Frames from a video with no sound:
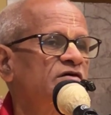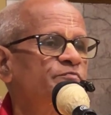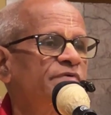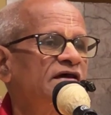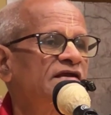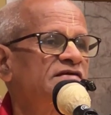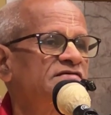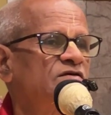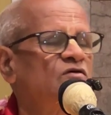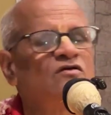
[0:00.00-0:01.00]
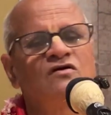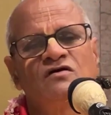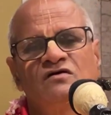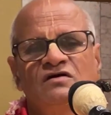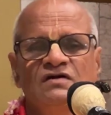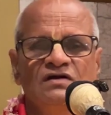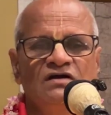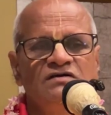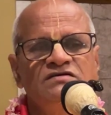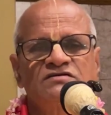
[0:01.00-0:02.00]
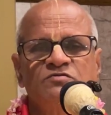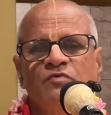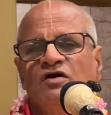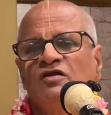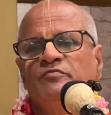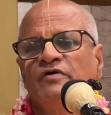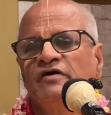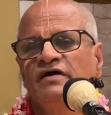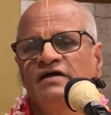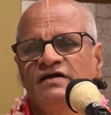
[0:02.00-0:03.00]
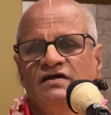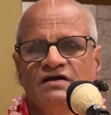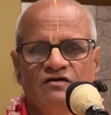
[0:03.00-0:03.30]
the parents say, no, he's a small boy,